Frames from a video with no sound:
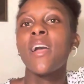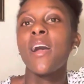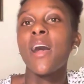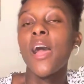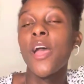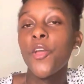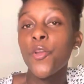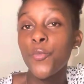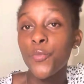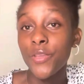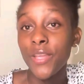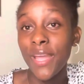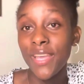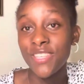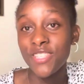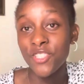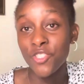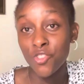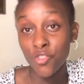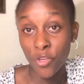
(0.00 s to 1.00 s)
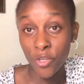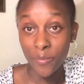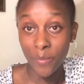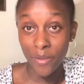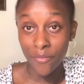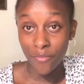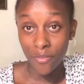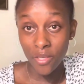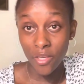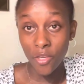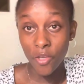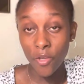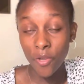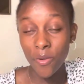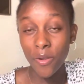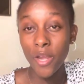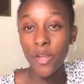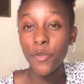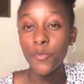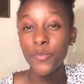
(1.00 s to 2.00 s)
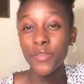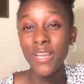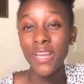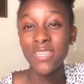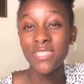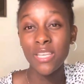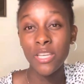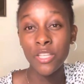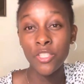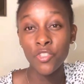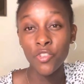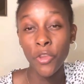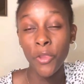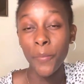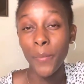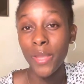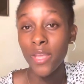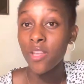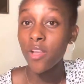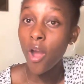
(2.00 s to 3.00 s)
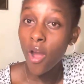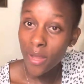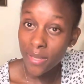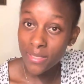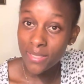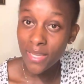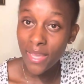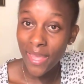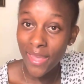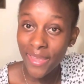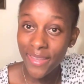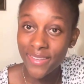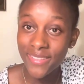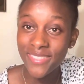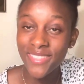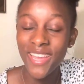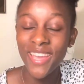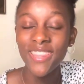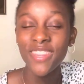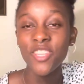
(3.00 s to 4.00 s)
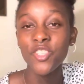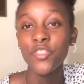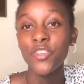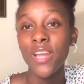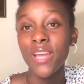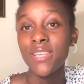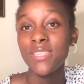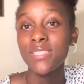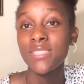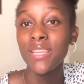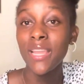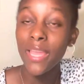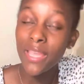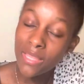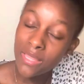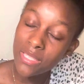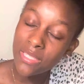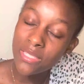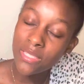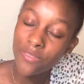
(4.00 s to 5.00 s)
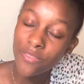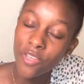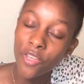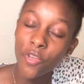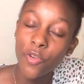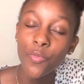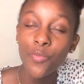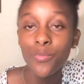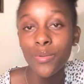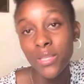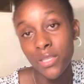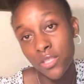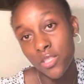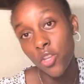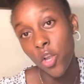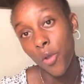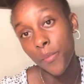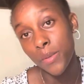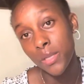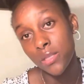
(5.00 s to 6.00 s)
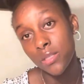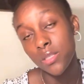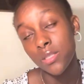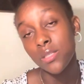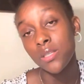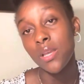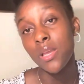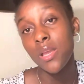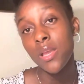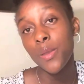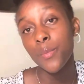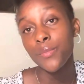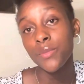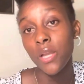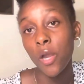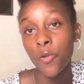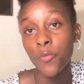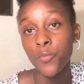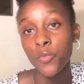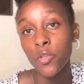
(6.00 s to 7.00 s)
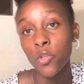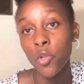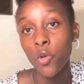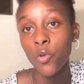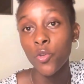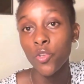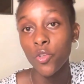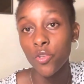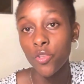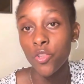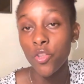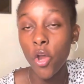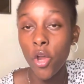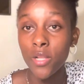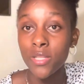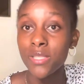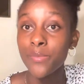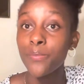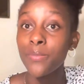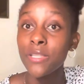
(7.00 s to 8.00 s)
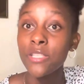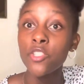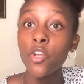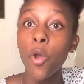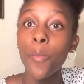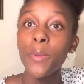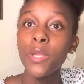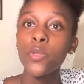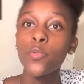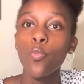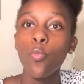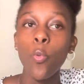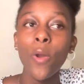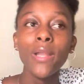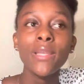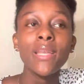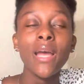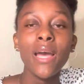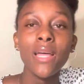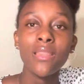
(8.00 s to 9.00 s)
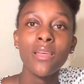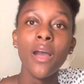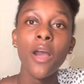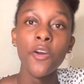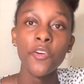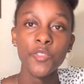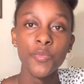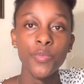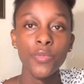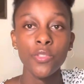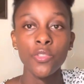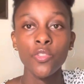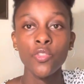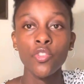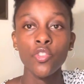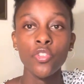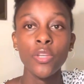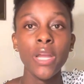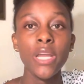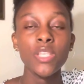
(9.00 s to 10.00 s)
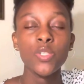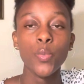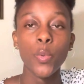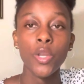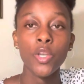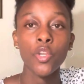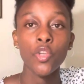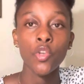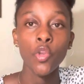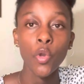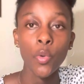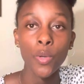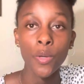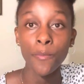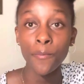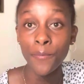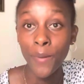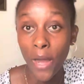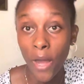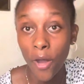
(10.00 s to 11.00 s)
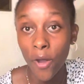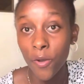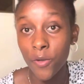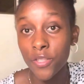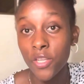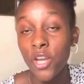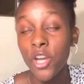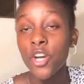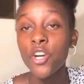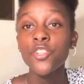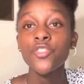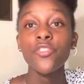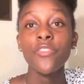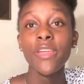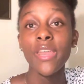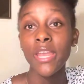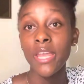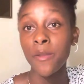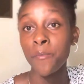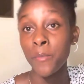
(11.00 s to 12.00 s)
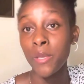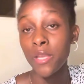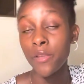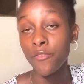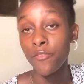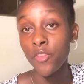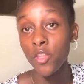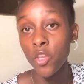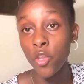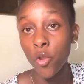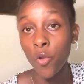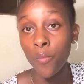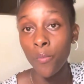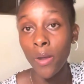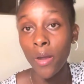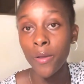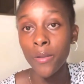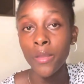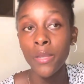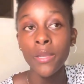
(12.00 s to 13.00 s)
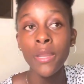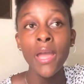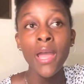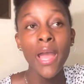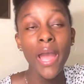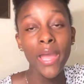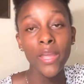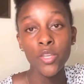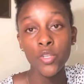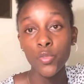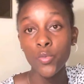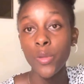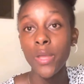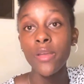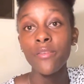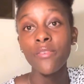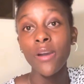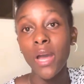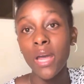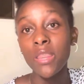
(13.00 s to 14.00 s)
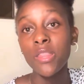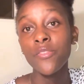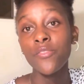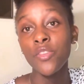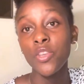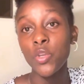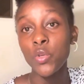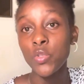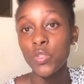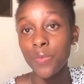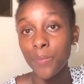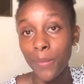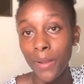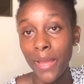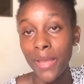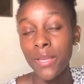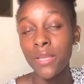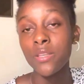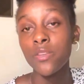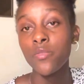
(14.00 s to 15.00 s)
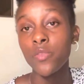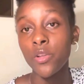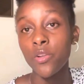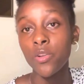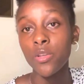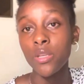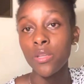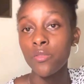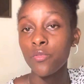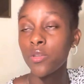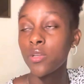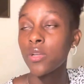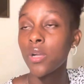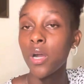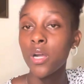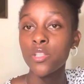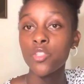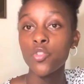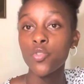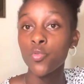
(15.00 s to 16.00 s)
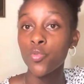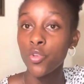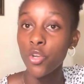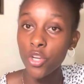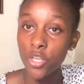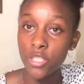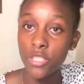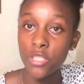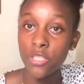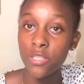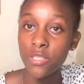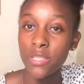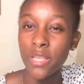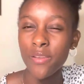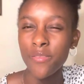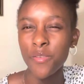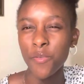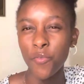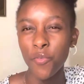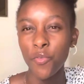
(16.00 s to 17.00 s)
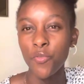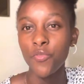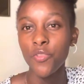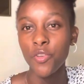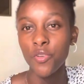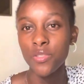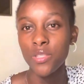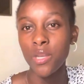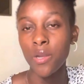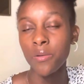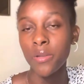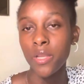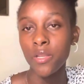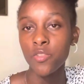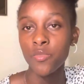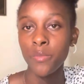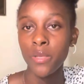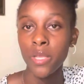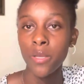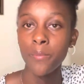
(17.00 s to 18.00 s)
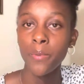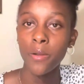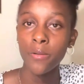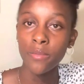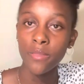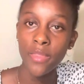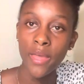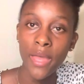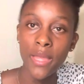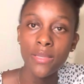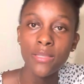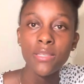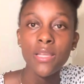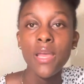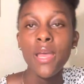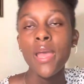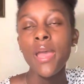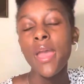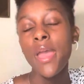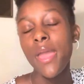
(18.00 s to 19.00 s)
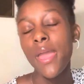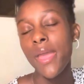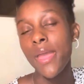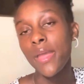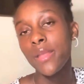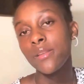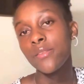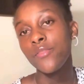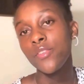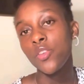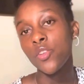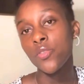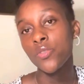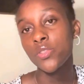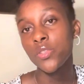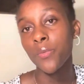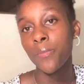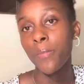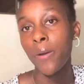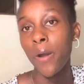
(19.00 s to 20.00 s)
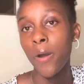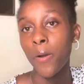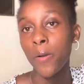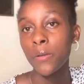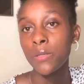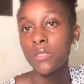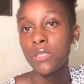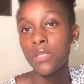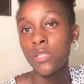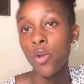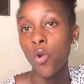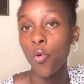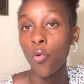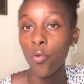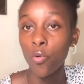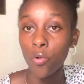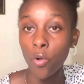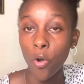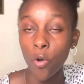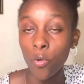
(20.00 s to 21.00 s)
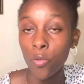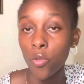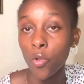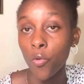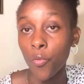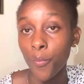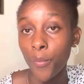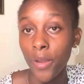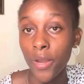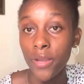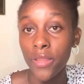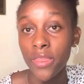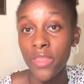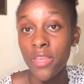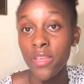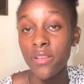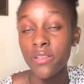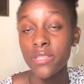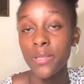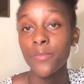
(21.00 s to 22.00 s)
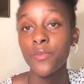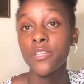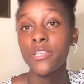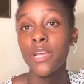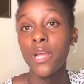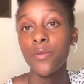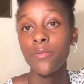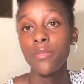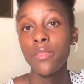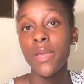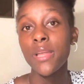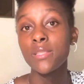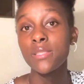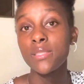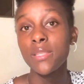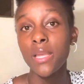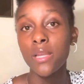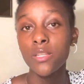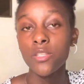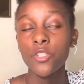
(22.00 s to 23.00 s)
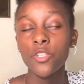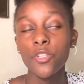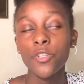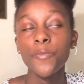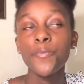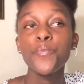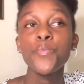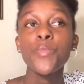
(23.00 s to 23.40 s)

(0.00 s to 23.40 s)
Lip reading: I hope you guys enjoyed my video. I hope you guys are enjoying my content and that you guys like this video. Please comment down below your thoughts. Please comment what other Ausbildung do you guys want to know about so that I can make a video about it. I do have other videos planned in regards to nursing, because I have a few videos that I would like to make about that, and videos about the whole au pair thing, because I'm not done with that sector.